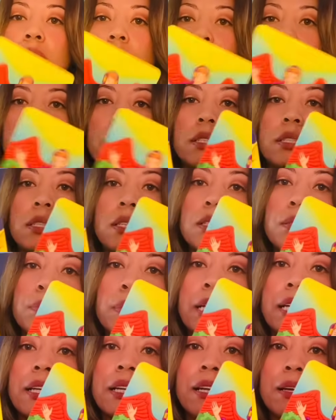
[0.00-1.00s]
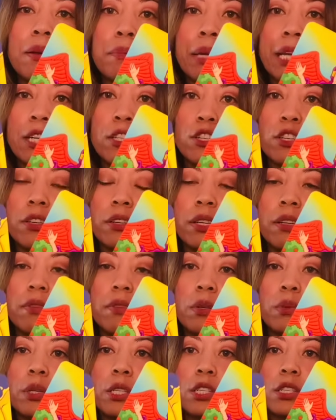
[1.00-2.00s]
and it's explaining a major
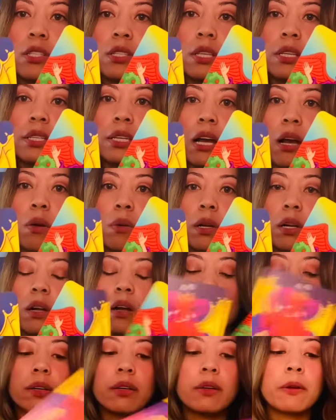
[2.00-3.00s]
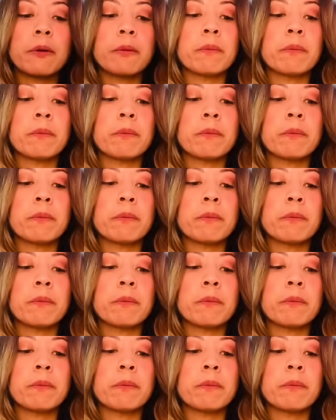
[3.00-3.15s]
even, which is the Tower card.